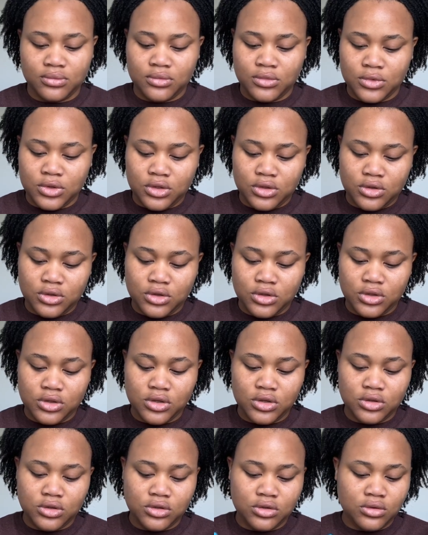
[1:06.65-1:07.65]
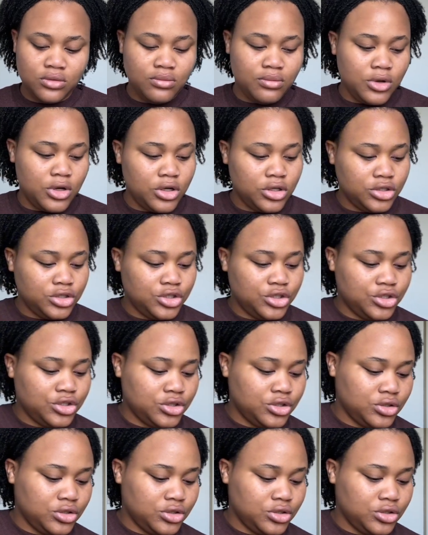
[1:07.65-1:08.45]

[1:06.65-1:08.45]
Not doing so much.